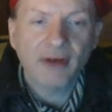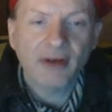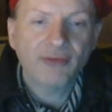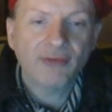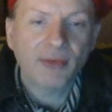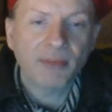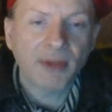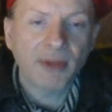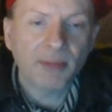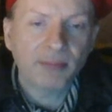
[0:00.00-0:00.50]

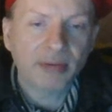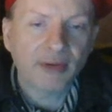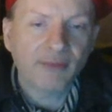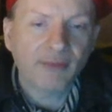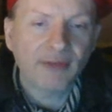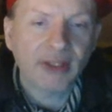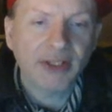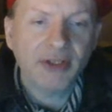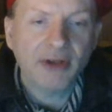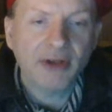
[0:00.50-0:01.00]
from
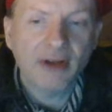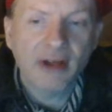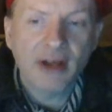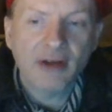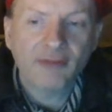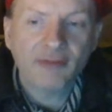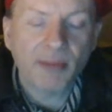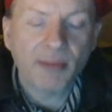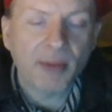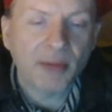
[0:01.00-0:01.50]

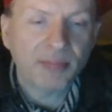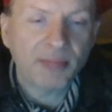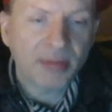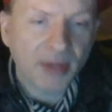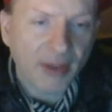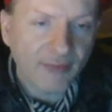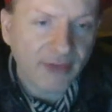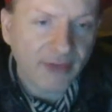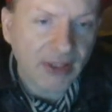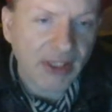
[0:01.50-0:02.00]
a
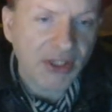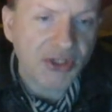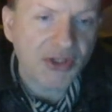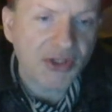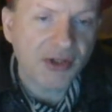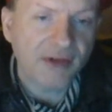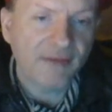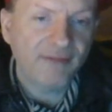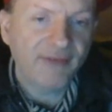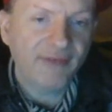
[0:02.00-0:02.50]

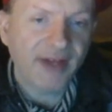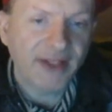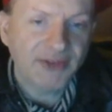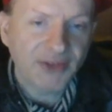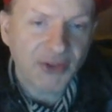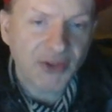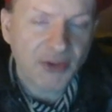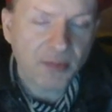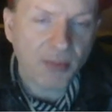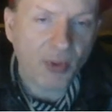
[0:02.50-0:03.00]
privileged
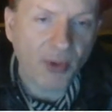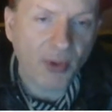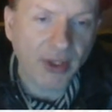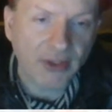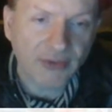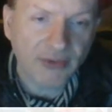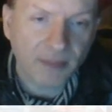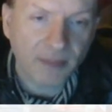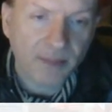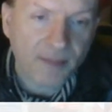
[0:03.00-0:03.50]
vantage
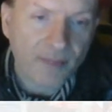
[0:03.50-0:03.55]
point.